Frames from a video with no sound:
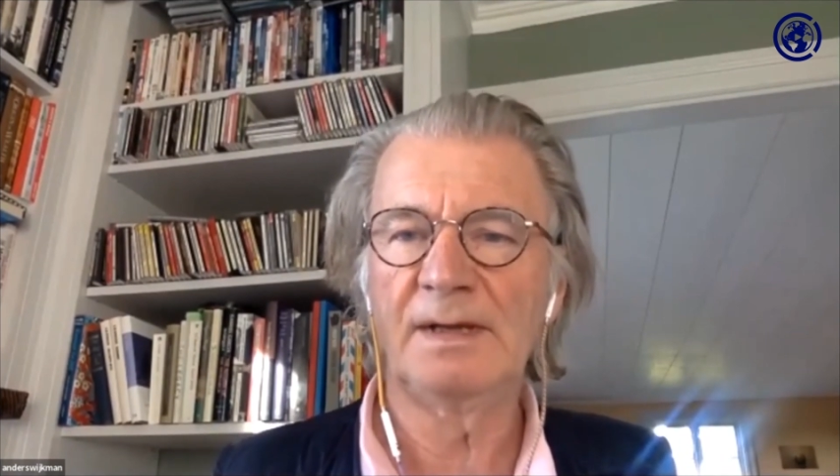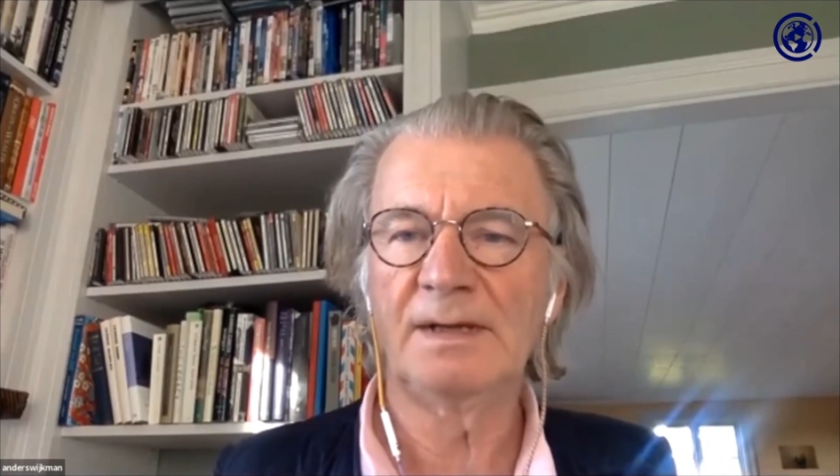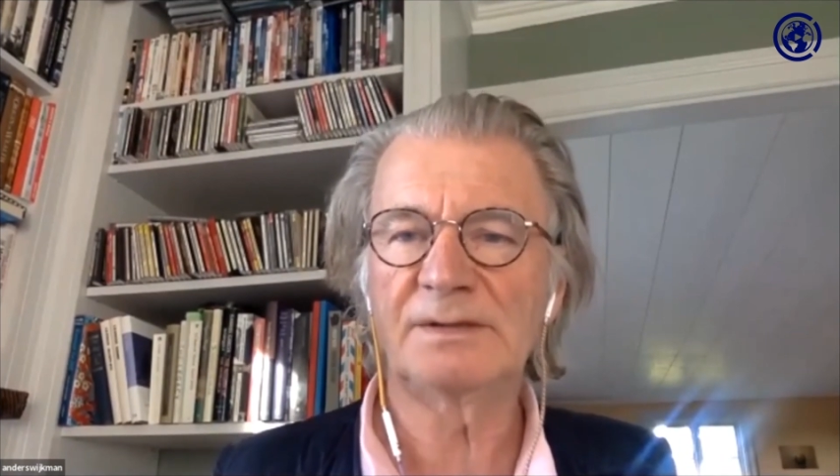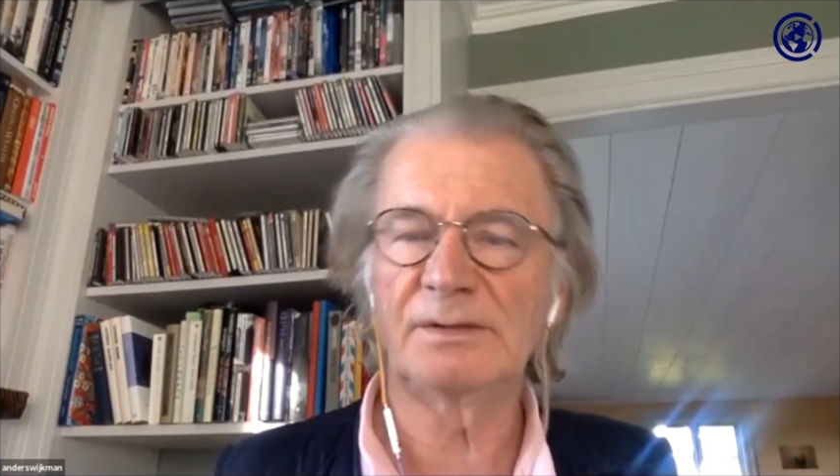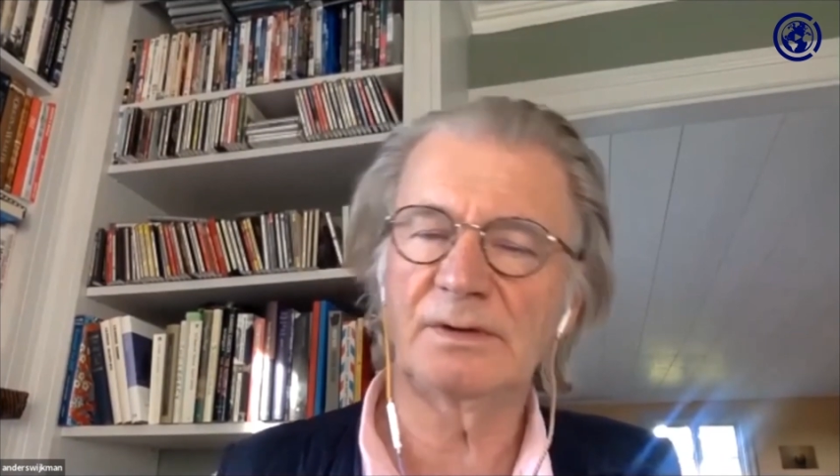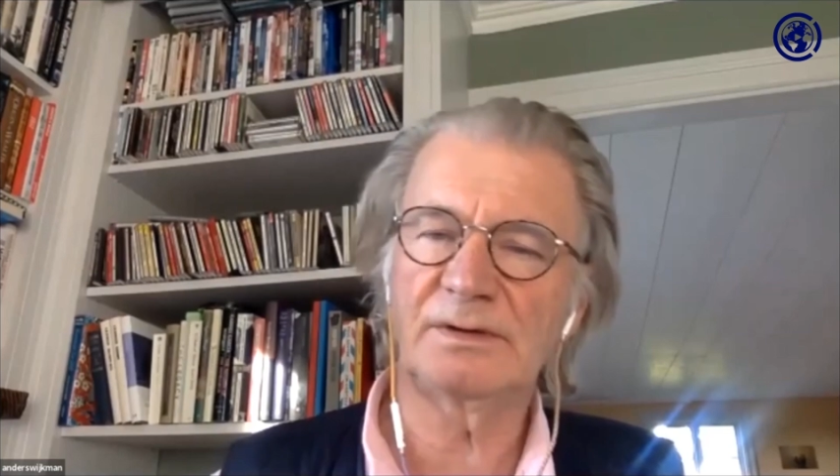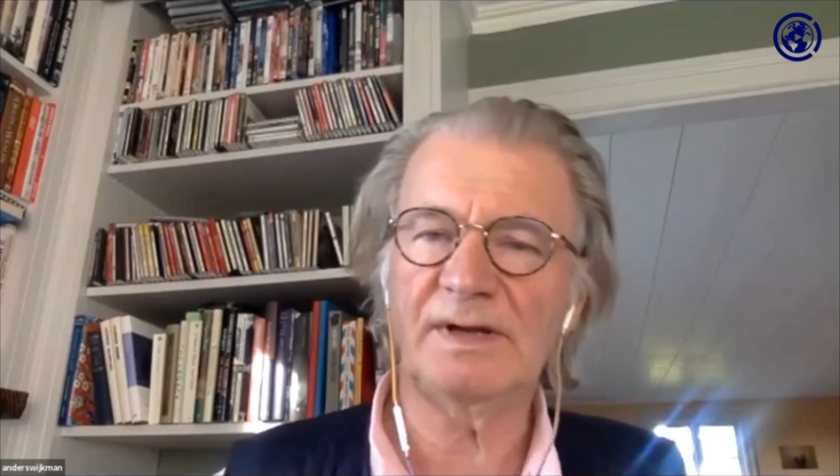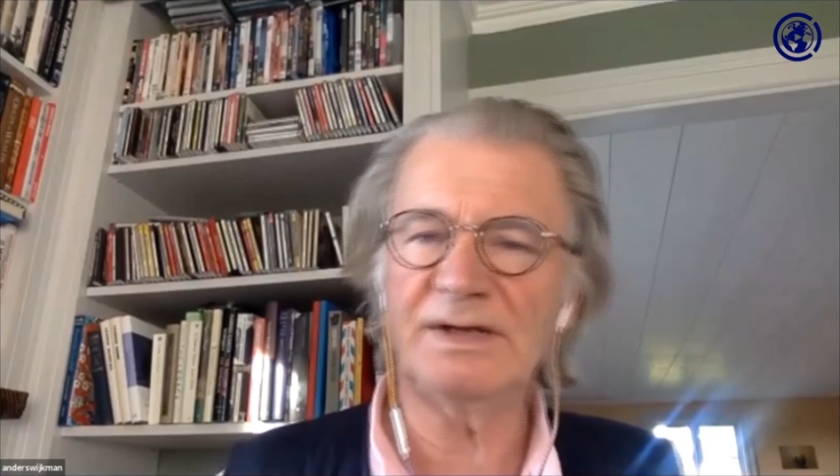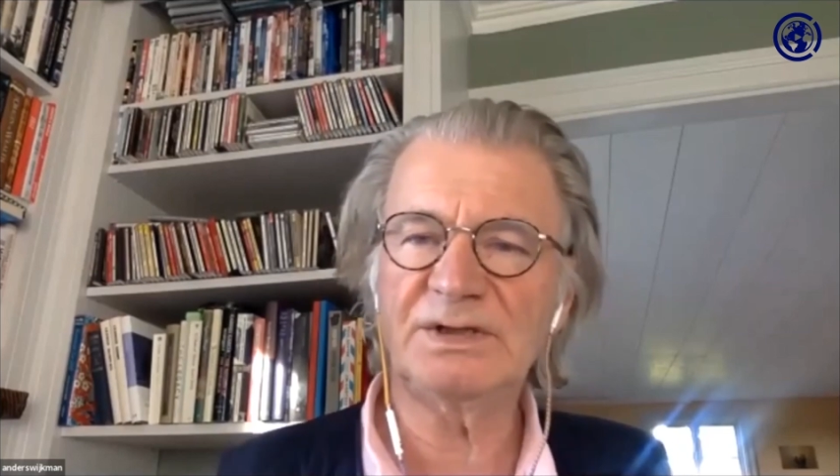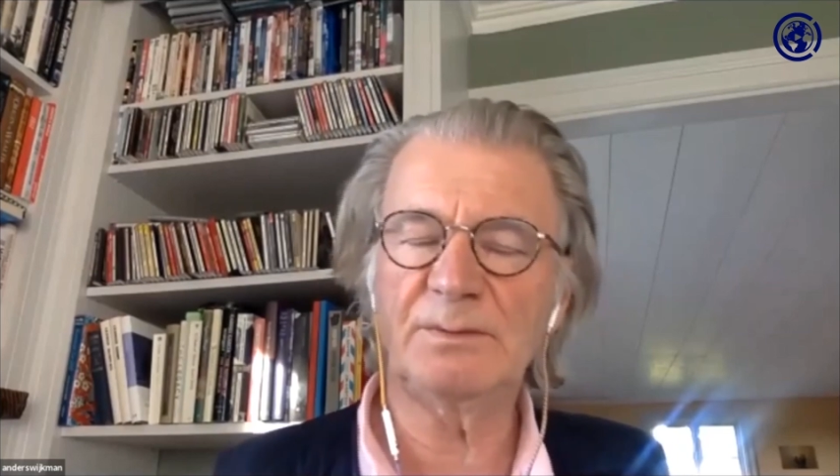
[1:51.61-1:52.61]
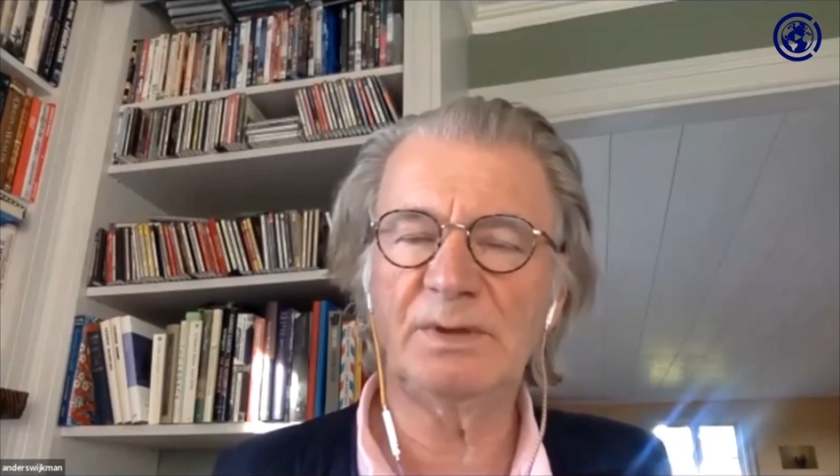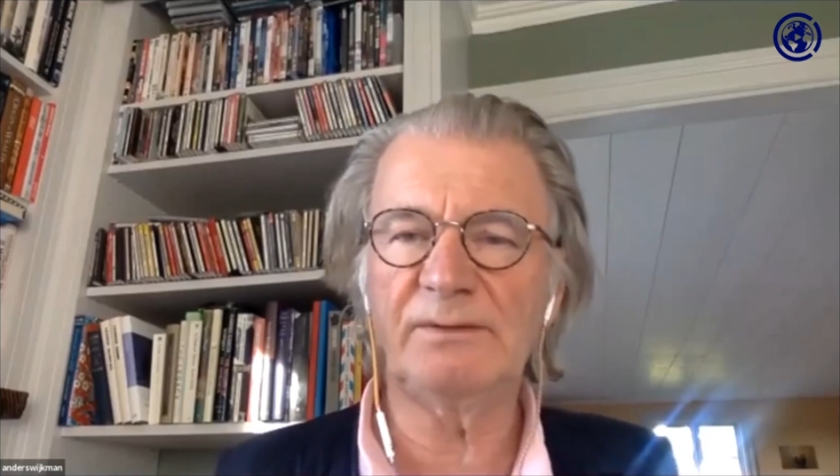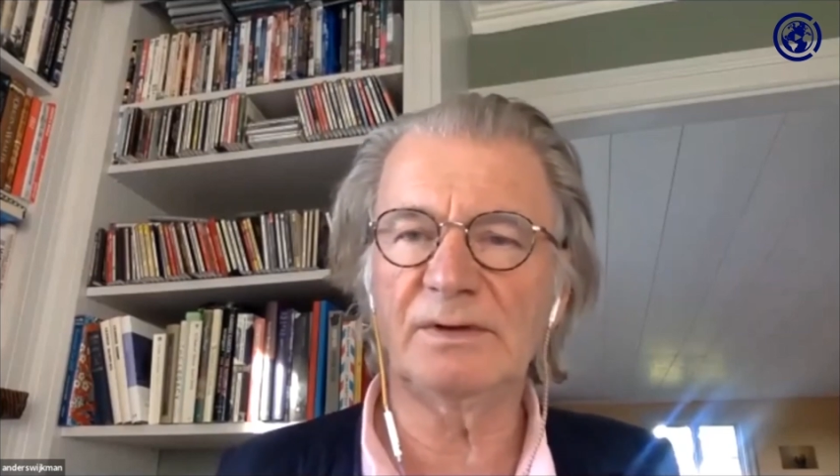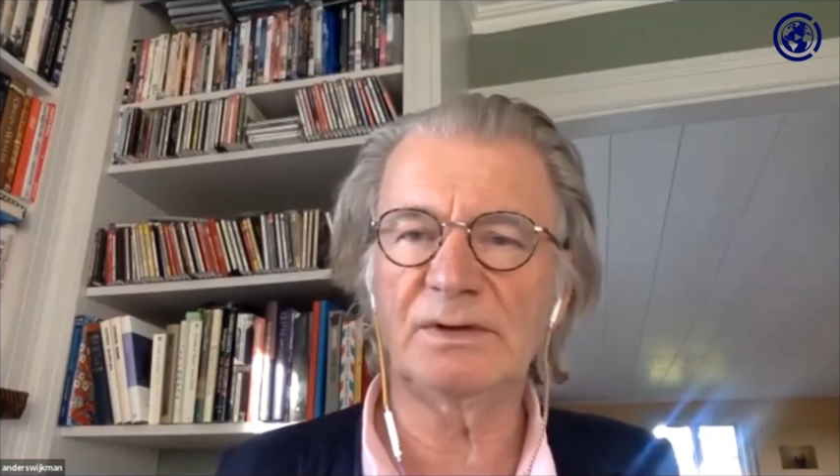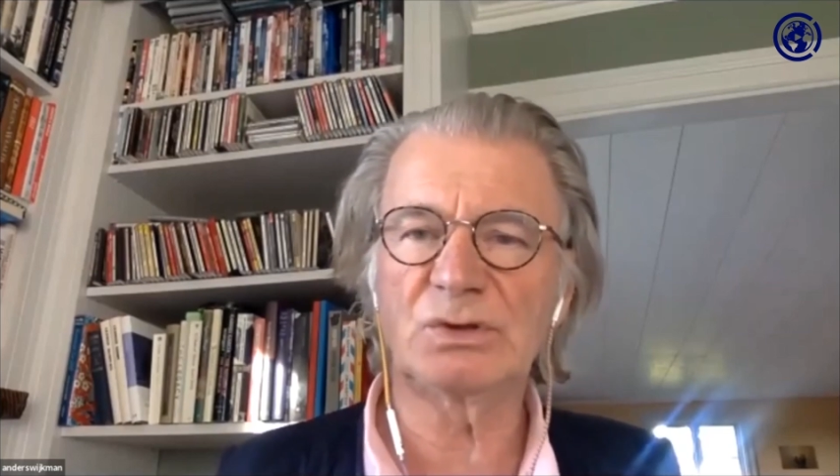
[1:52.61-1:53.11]
So the tension
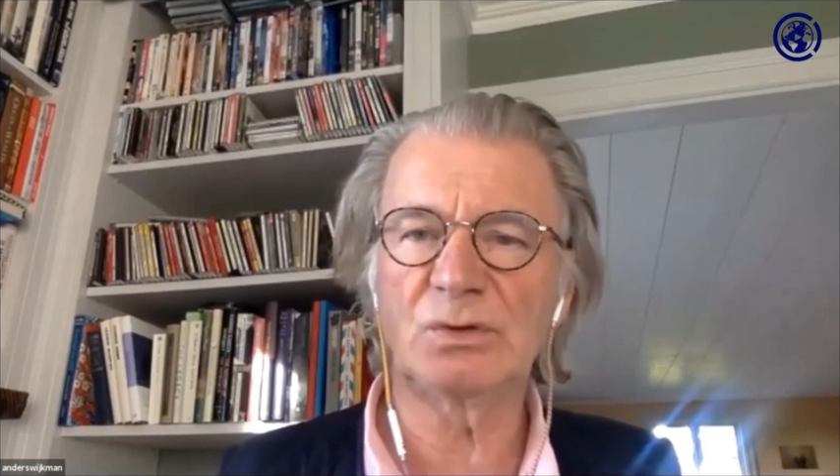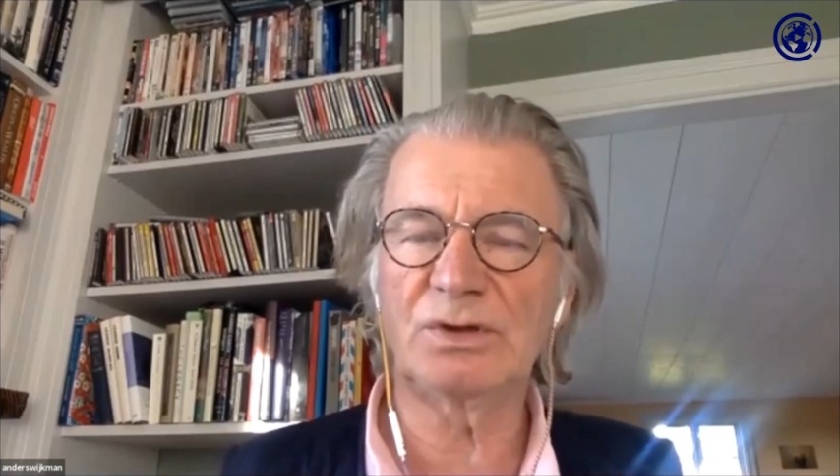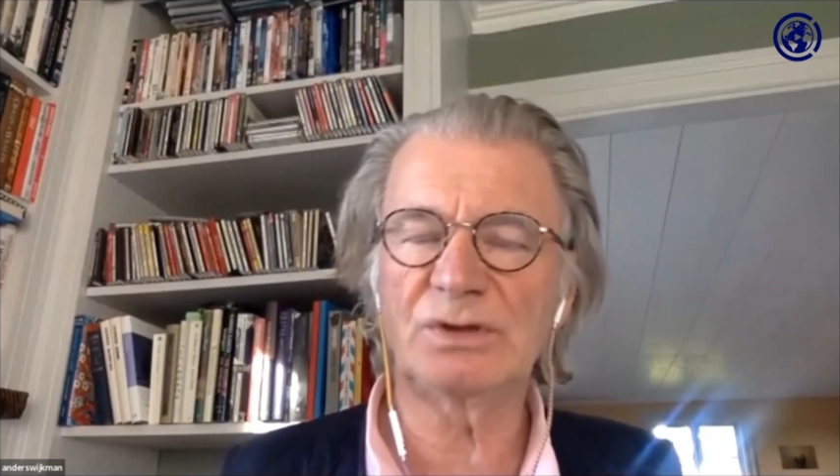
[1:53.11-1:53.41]
between the short